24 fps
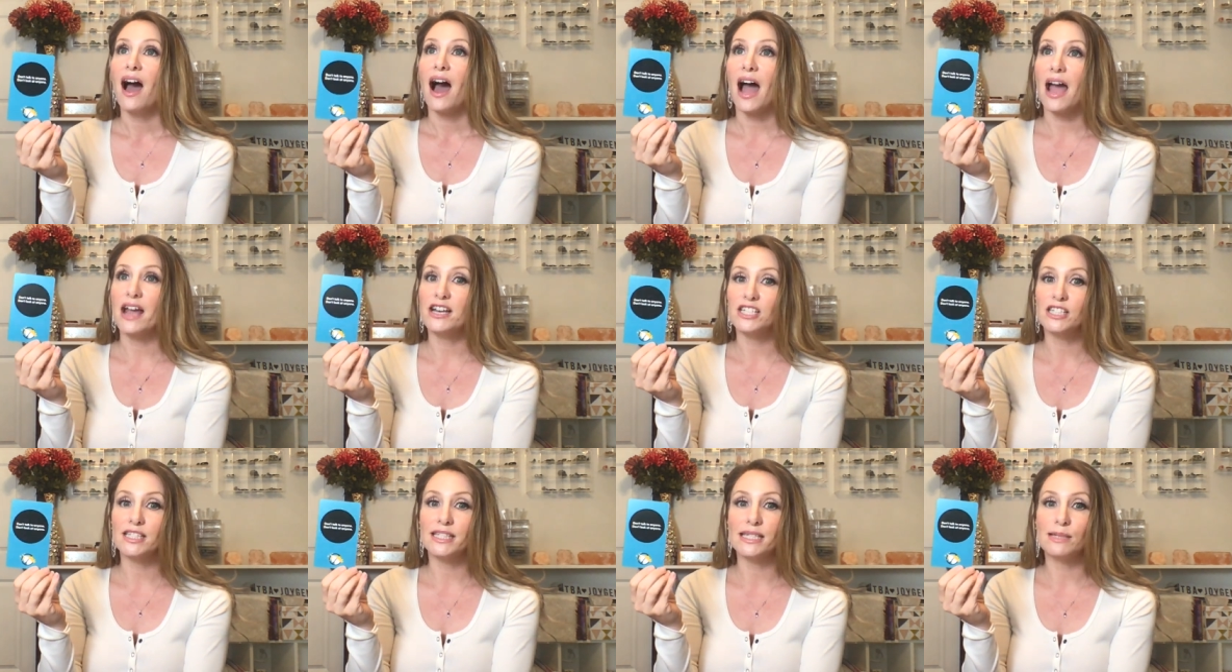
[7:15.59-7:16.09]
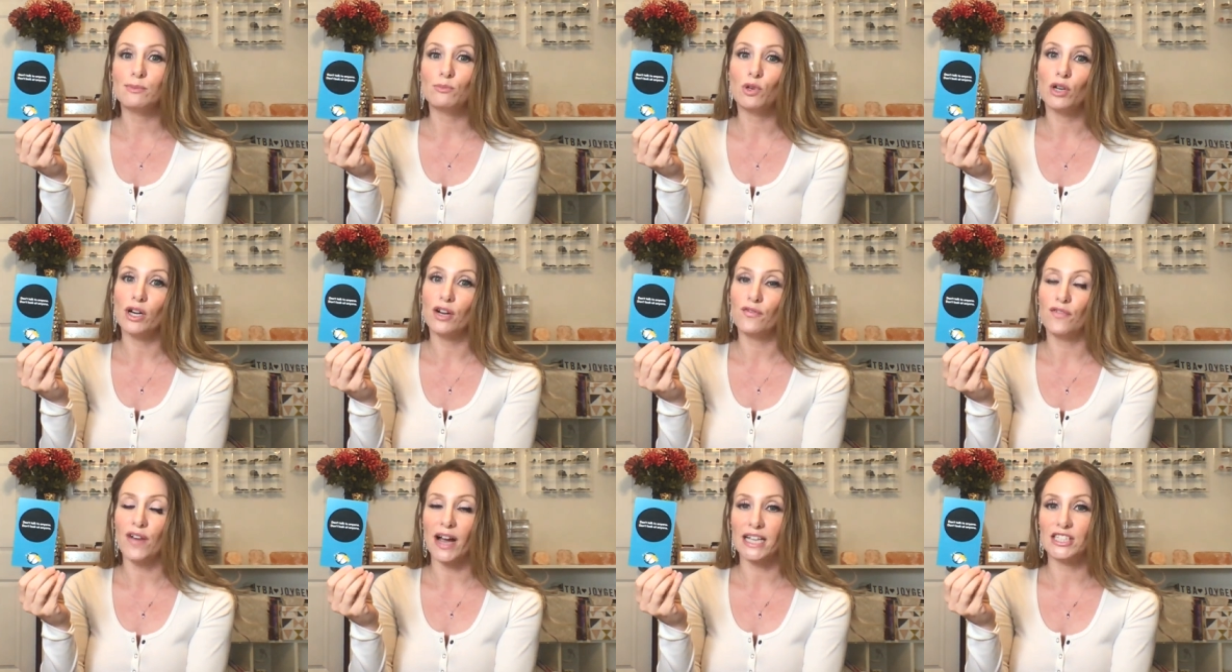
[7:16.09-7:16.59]
I just need
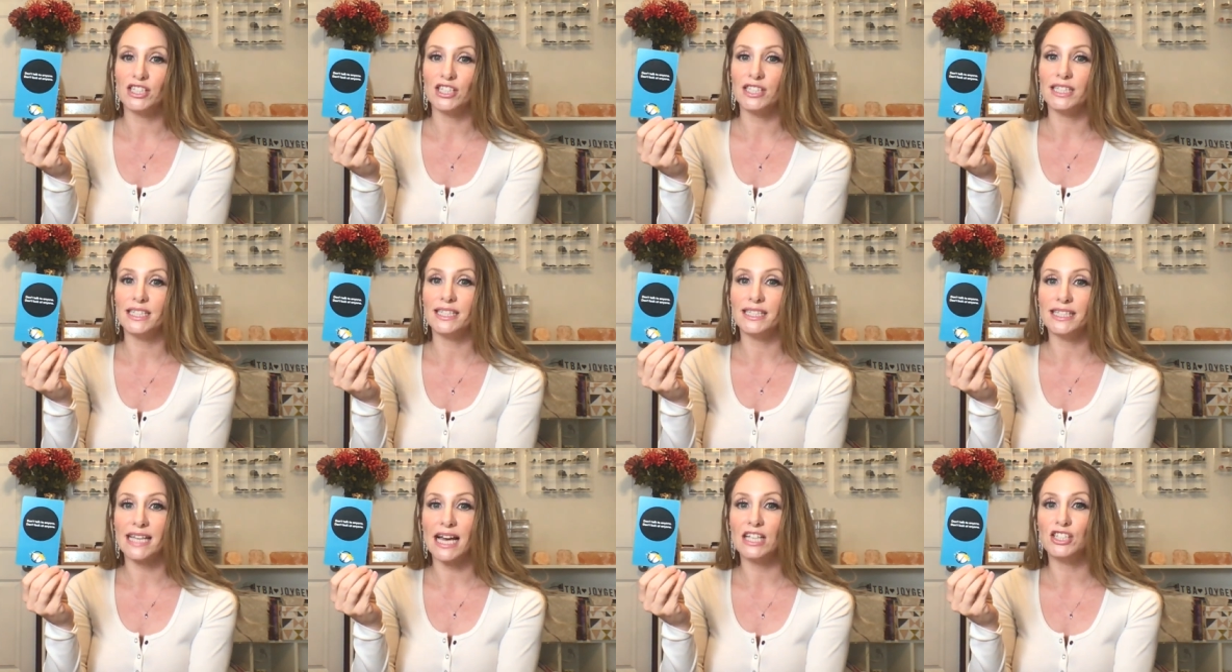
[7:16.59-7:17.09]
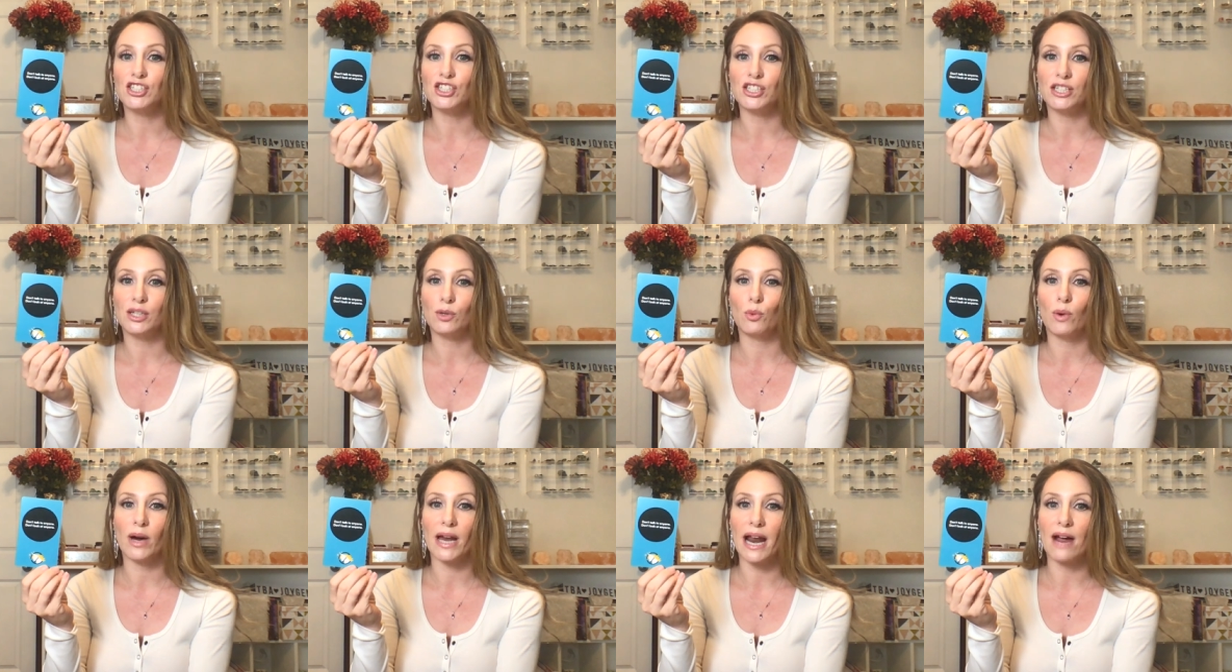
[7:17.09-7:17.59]
more affection, attention,
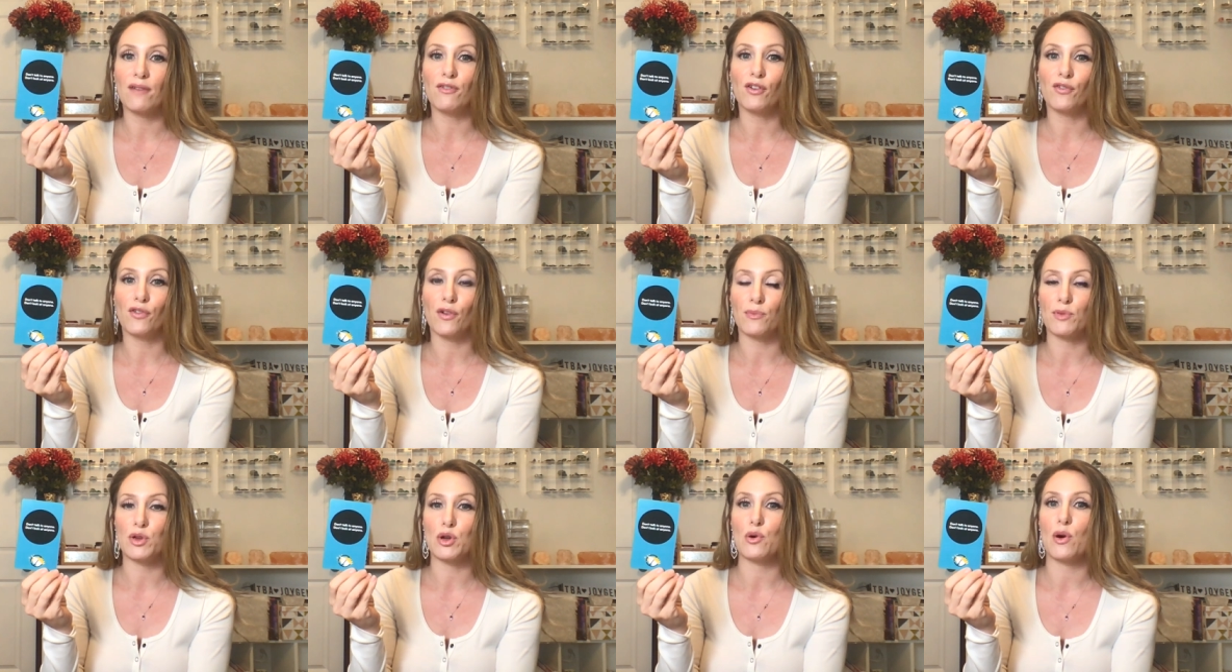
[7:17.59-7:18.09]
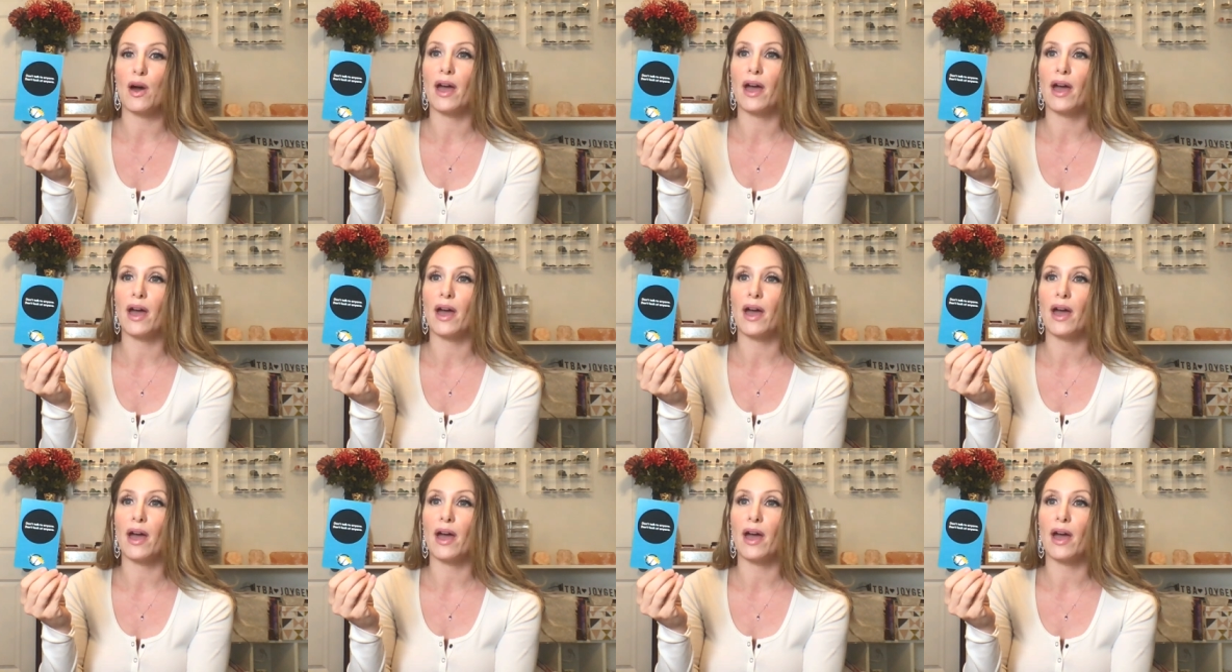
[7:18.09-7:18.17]
and whatever from you.